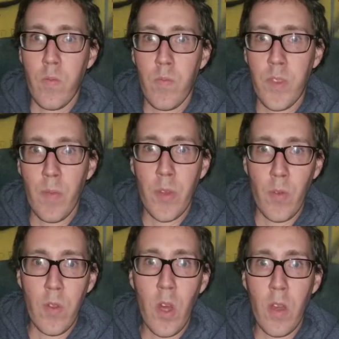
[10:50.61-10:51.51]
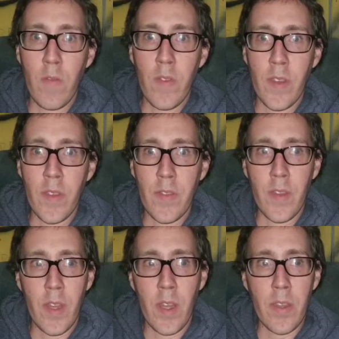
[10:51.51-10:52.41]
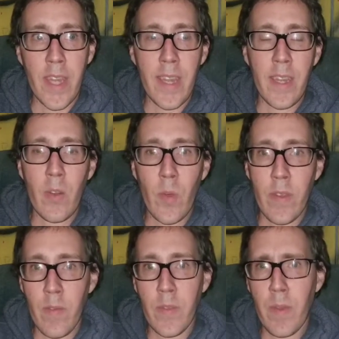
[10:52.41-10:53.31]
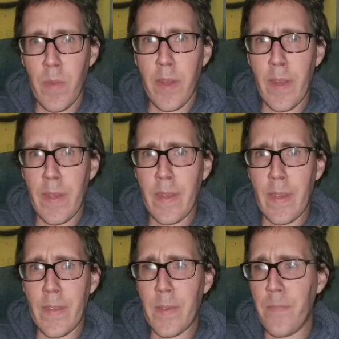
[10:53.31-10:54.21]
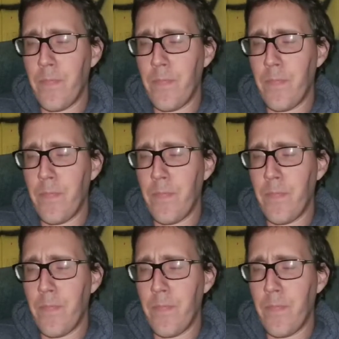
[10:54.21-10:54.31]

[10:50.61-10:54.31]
someone you love is can't get away from somebody like this.